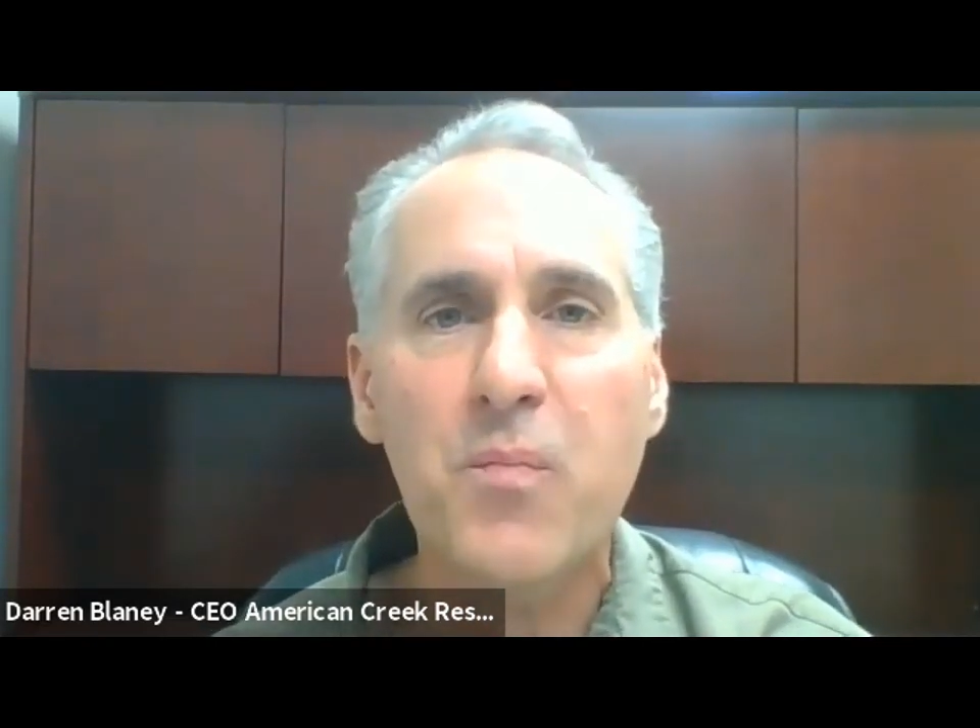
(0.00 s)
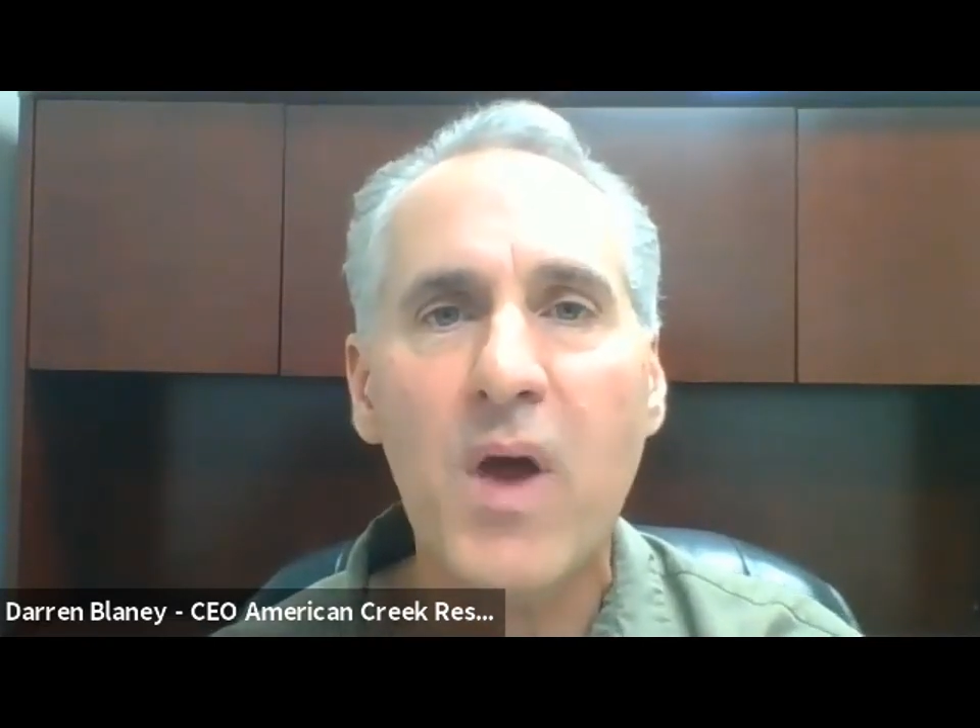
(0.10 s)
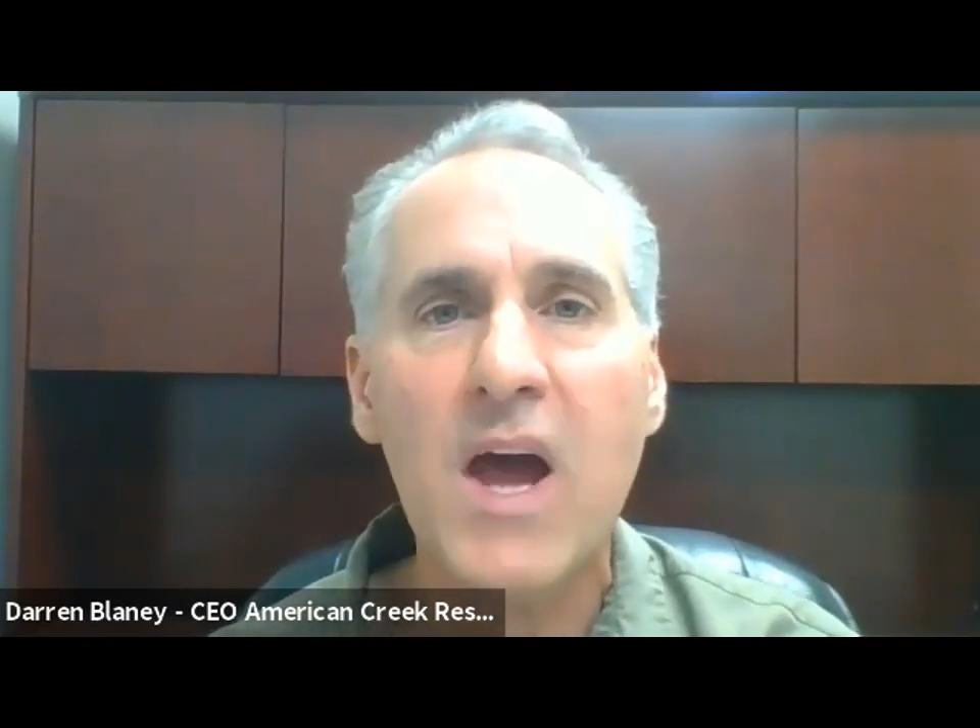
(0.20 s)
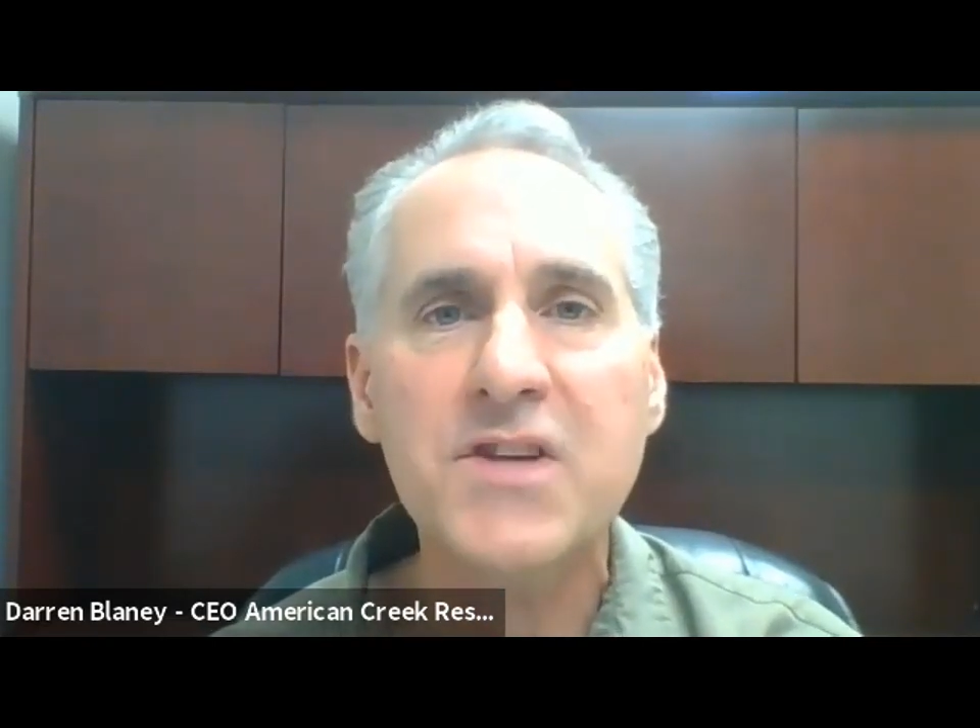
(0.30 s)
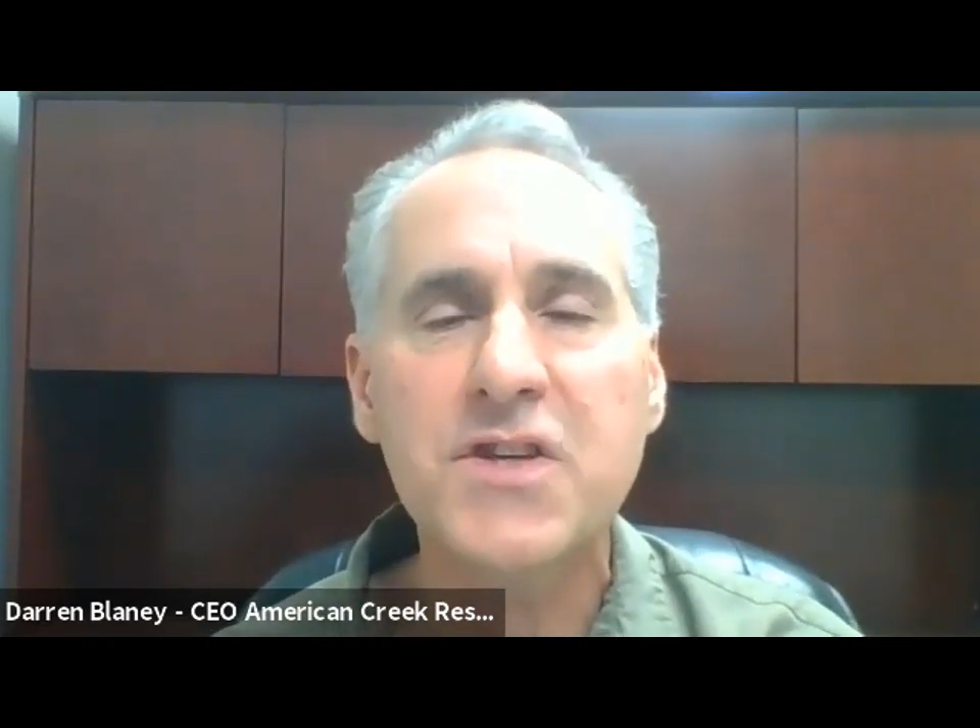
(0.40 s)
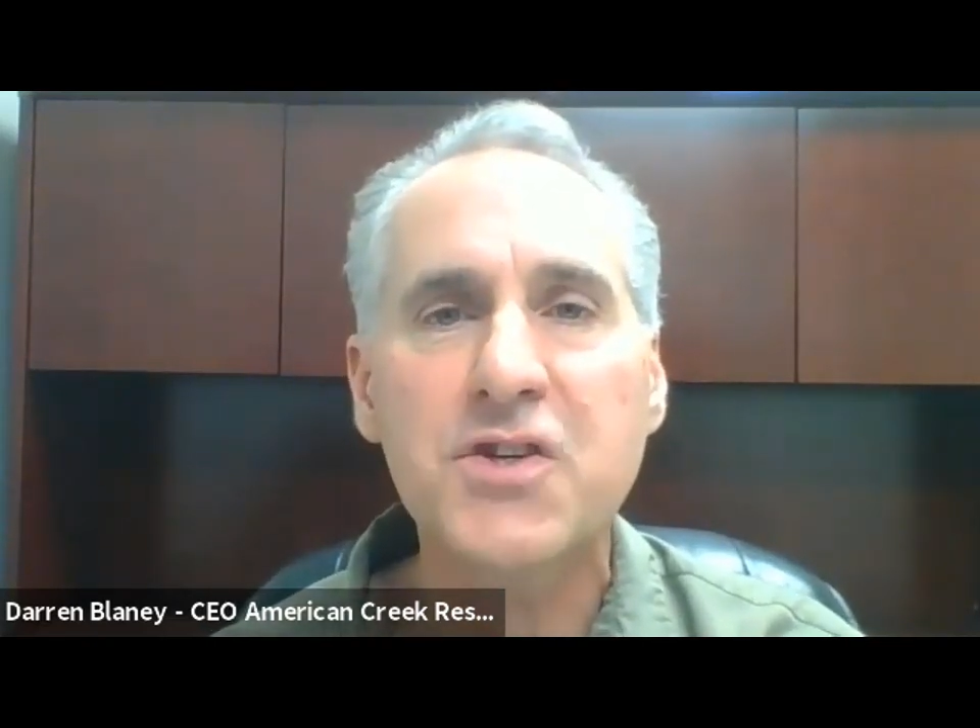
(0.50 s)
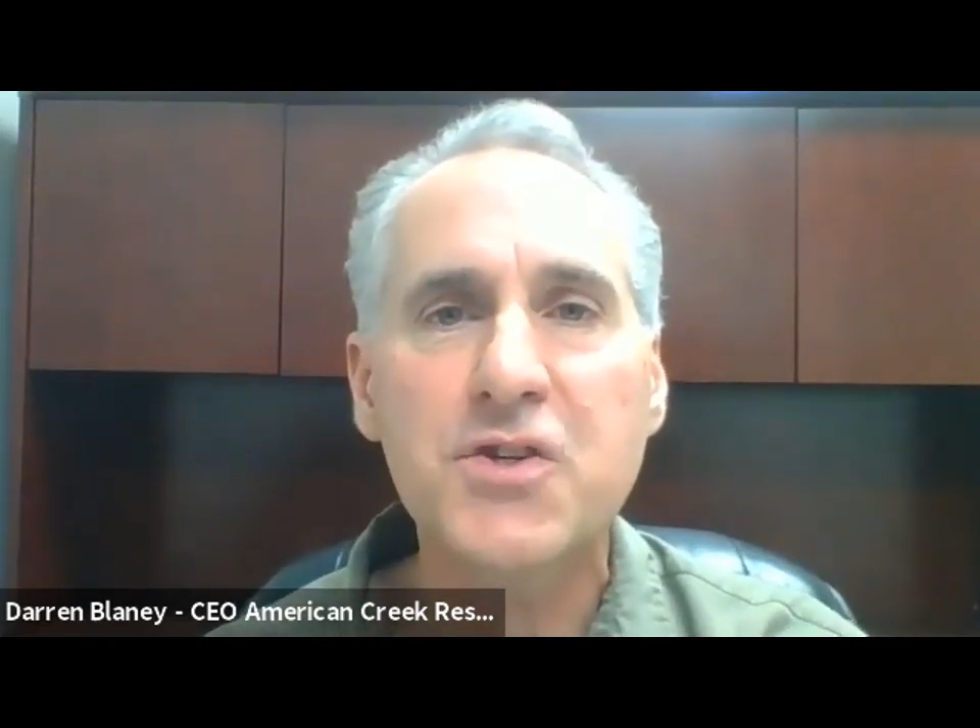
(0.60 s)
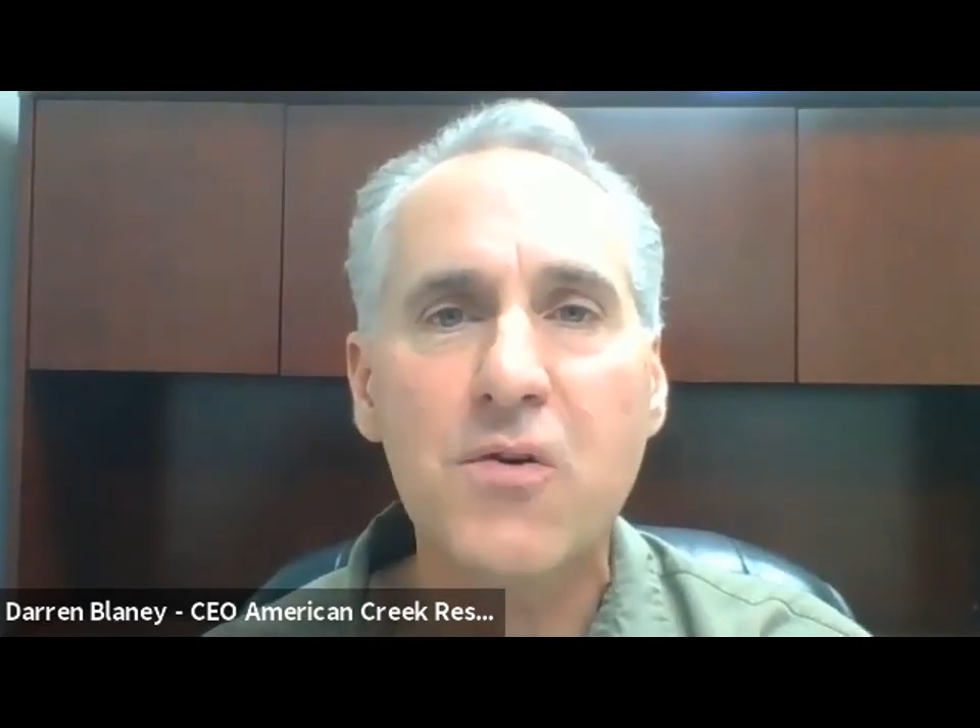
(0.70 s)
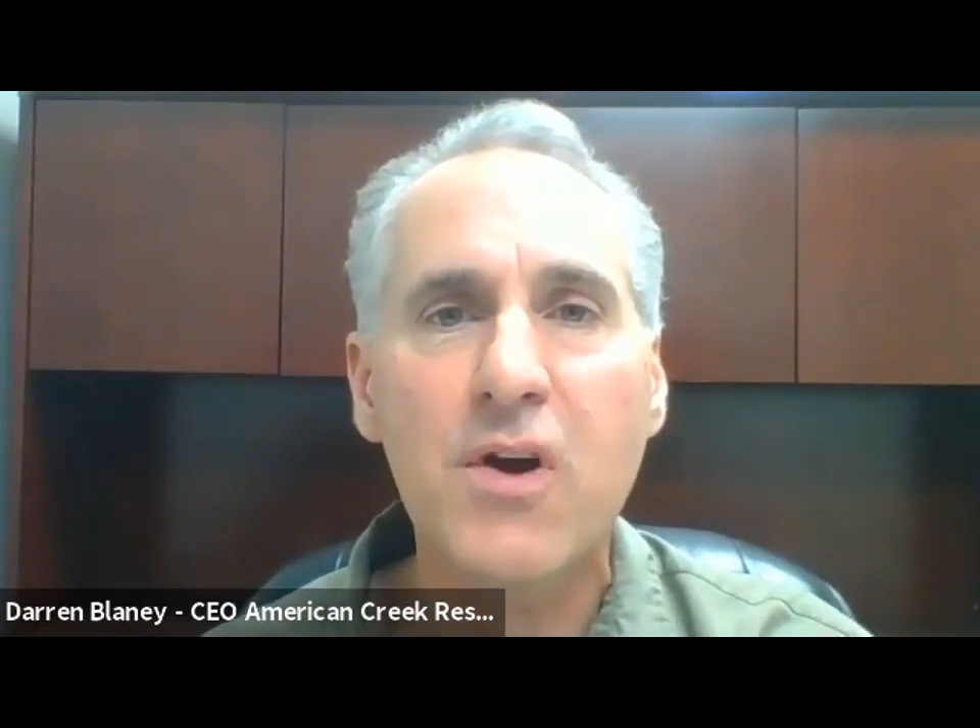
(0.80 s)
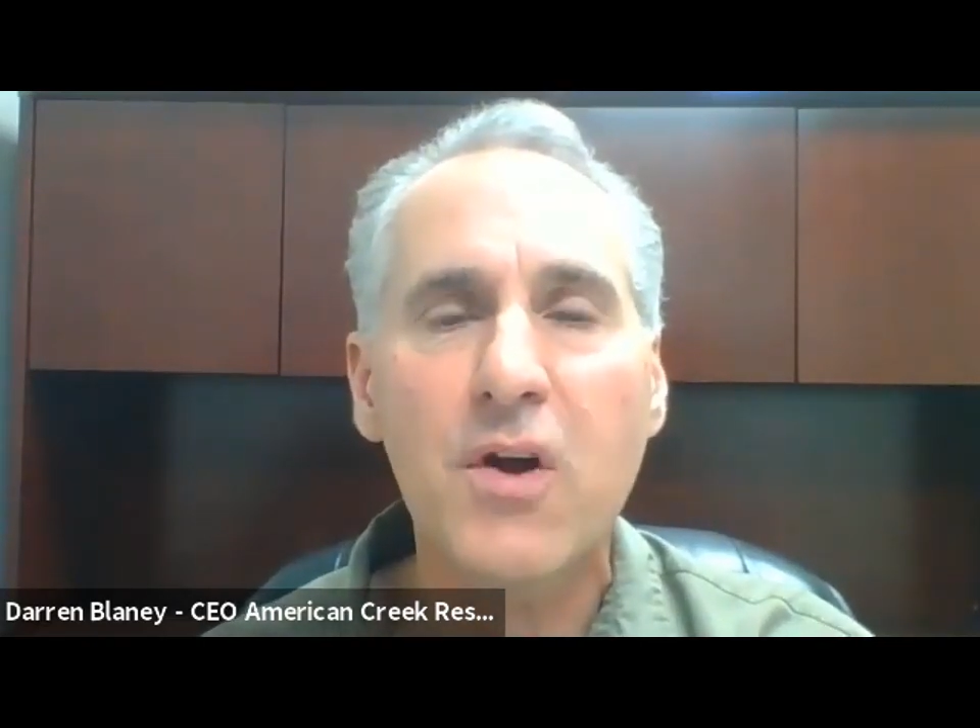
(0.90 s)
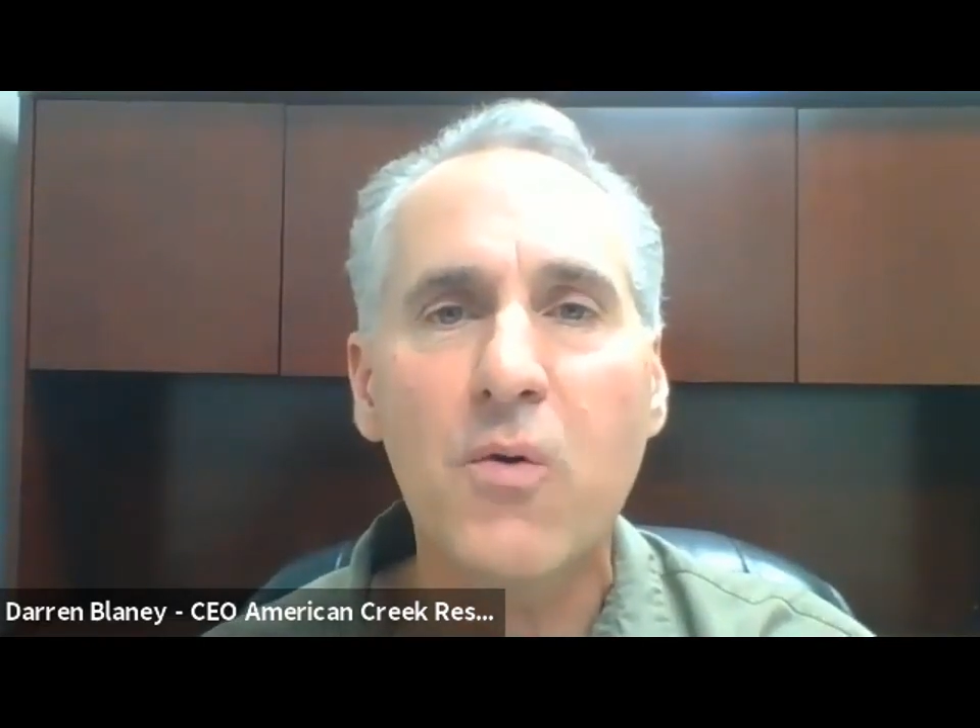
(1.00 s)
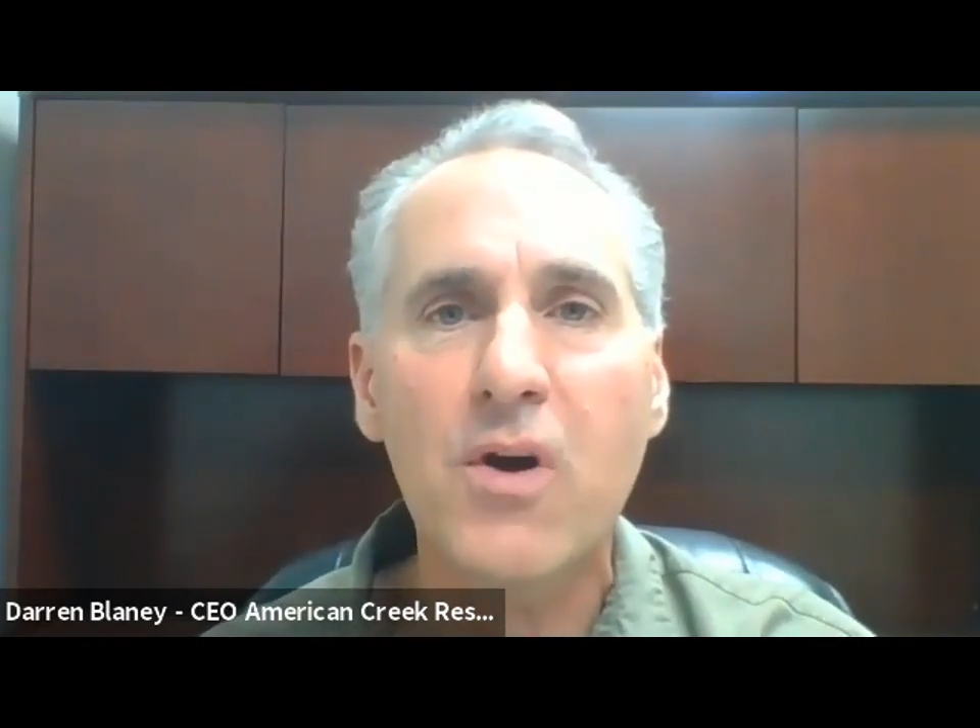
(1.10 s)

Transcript: past historic